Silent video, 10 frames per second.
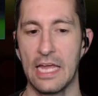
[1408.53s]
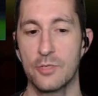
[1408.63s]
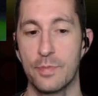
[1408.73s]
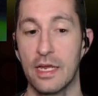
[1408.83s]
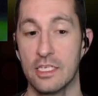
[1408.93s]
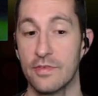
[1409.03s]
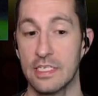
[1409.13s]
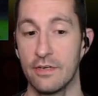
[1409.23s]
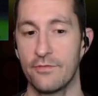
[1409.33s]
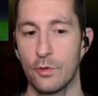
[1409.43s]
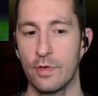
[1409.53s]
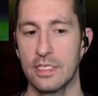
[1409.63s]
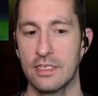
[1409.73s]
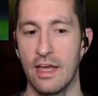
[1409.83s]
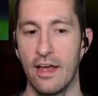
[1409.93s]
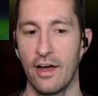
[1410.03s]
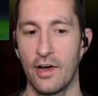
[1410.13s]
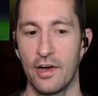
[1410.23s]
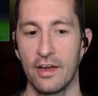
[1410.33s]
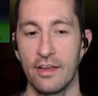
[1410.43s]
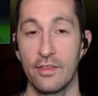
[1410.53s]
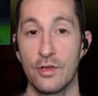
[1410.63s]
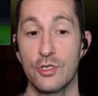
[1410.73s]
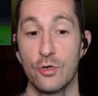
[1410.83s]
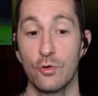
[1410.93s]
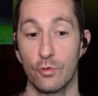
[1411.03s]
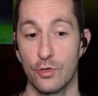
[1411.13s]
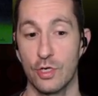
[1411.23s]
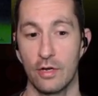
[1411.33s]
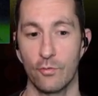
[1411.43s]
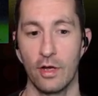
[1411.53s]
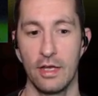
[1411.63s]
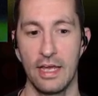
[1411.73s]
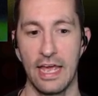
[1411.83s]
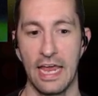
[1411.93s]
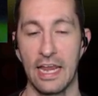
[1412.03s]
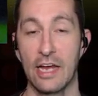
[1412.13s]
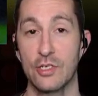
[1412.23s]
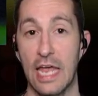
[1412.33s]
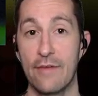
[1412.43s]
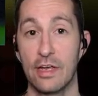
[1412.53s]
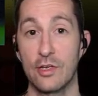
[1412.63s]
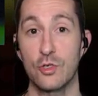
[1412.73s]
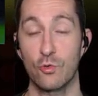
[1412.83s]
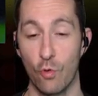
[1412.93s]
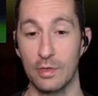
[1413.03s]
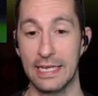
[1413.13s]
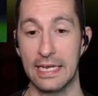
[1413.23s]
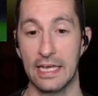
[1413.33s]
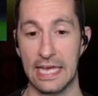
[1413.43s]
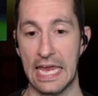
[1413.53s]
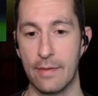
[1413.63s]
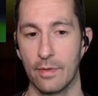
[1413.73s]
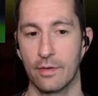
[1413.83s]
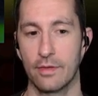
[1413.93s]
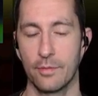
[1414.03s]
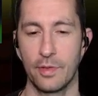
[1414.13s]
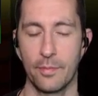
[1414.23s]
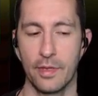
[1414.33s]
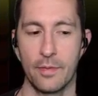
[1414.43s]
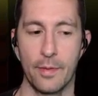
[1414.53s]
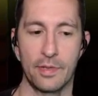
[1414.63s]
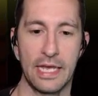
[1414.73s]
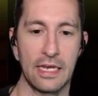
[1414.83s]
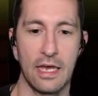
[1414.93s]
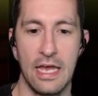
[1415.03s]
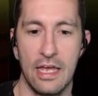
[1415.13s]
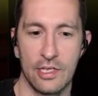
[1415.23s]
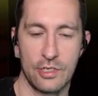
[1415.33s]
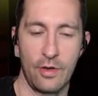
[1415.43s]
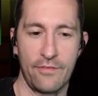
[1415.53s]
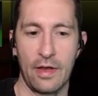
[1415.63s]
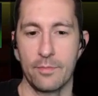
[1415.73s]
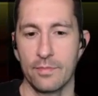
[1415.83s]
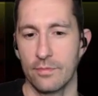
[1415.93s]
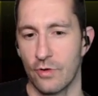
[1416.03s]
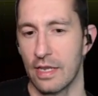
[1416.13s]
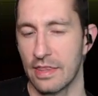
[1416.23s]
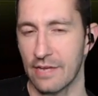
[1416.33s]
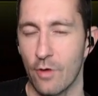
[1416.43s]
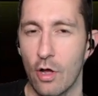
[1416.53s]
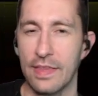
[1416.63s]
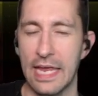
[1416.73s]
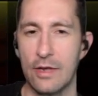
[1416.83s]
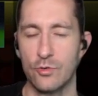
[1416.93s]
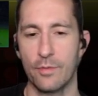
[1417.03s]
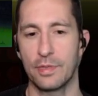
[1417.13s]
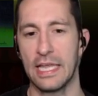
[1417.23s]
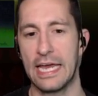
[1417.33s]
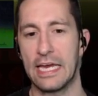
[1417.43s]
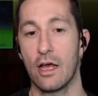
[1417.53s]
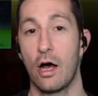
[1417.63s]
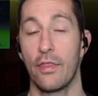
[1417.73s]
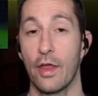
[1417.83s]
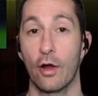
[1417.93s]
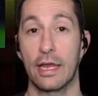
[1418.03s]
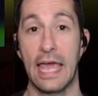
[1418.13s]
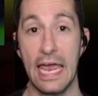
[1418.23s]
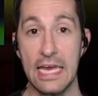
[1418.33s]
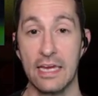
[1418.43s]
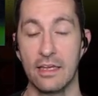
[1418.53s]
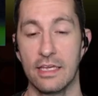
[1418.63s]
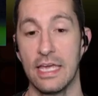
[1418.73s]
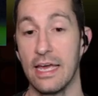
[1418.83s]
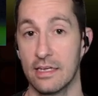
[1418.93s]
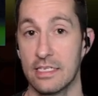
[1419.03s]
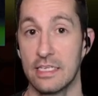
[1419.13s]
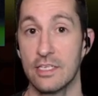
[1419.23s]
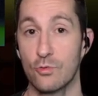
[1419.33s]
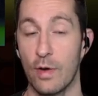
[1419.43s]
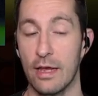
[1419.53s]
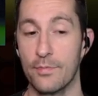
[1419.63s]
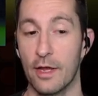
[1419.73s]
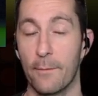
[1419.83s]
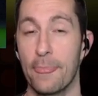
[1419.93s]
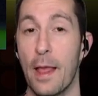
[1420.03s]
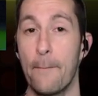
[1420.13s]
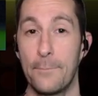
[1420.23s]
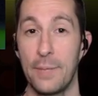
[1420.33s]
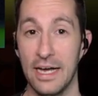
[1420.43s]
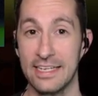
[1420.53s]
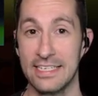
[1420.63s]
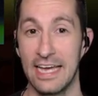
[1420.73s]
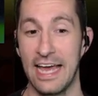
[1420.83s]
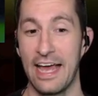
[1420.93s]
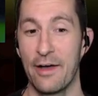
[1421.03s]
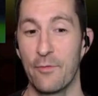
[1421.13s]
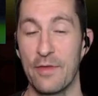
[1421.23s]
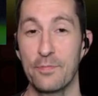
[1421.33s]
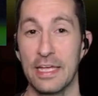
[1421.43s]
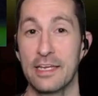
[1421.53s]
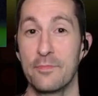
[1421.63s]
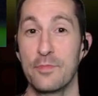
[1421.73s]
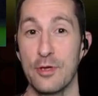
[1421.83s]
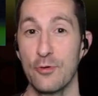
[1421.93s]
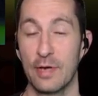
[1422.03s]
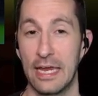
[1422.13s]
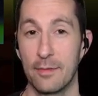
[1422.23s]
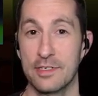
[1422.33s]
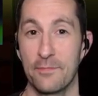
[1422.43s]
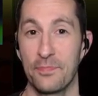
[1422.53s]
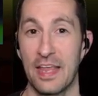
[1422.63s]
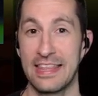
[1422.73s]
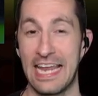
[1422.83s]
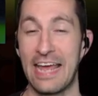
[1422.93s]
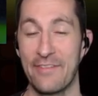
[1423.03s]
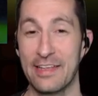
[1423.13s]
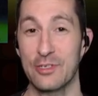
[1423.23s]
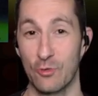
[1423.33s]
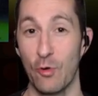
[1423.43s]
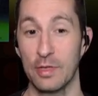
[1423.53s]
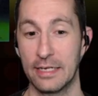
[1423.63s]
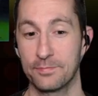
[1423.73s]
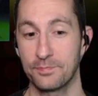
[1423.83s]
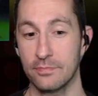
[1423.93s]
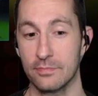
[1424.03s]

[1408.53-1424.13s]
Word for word: is because of its influence on the shooter genre, and actually having a scrolling game to be played. So if I'm trying to think of all the games we played on the arcade, yes, this is way up there. But we played computer games that have had scrolling.